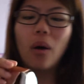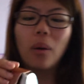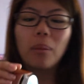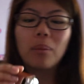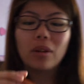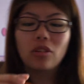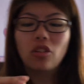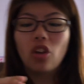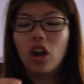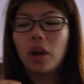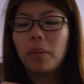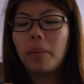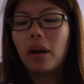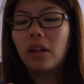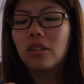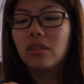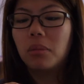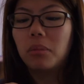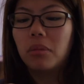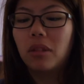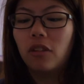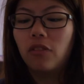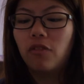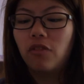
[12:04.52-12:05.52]
I'm going to talk about
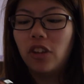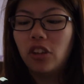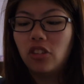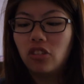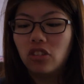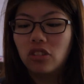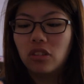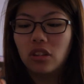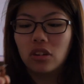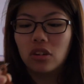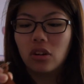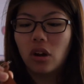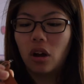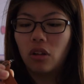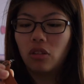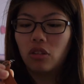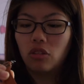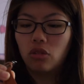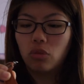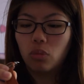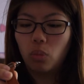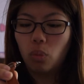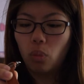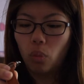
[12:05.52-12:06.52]
some of the features that are on
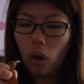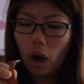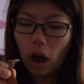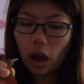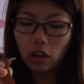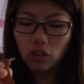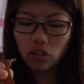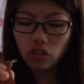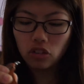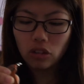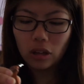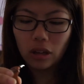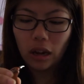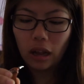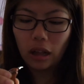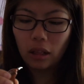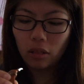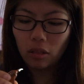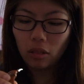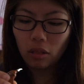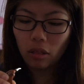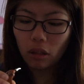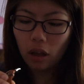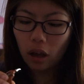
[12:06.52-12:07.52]
this watch that
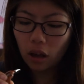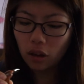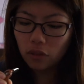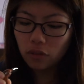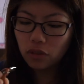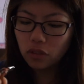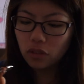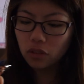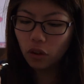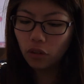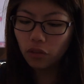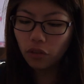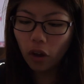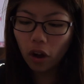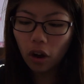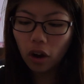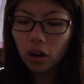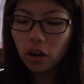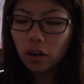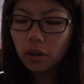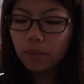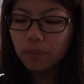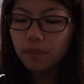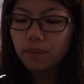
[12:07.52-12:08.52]
I love so
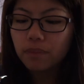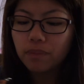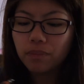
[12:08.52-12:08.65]
far.